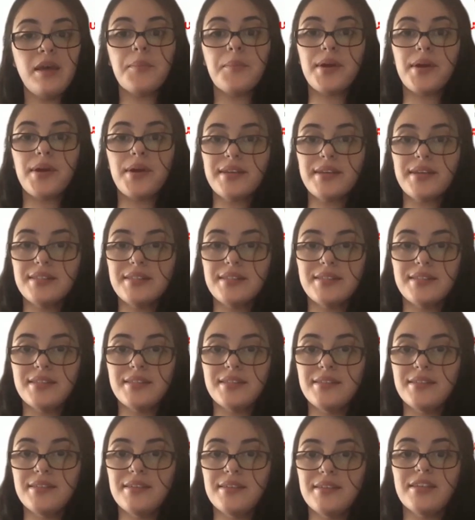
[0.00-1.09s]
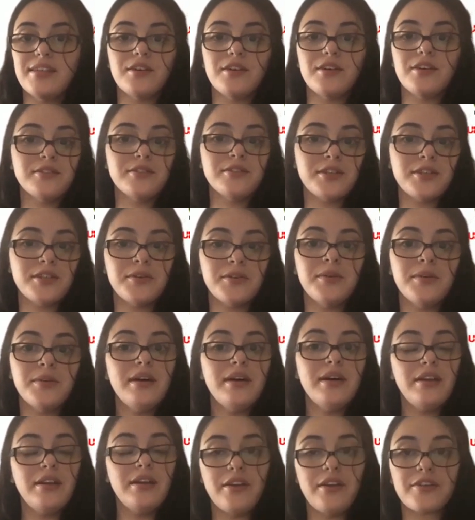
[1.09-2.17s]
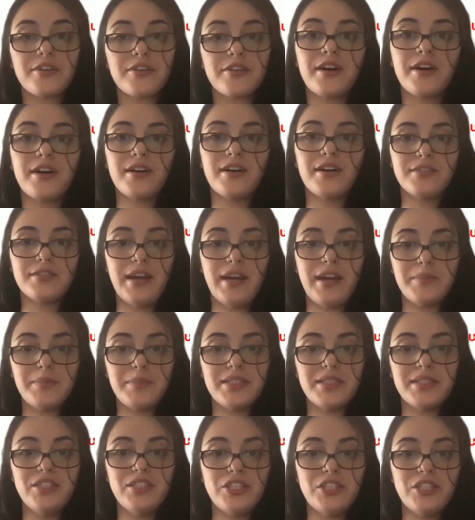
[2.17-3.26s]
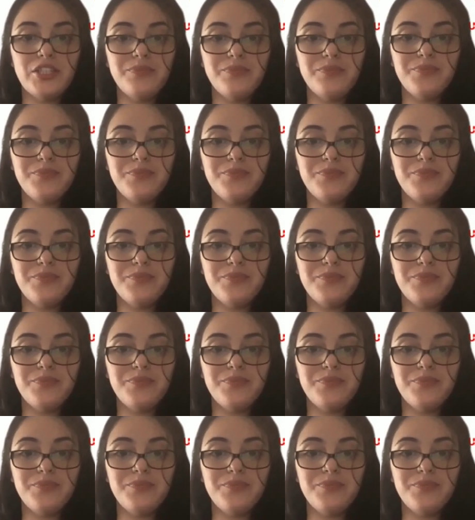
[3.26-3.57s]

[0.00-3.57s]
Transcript: Pregnancy is also another cause of hypertension.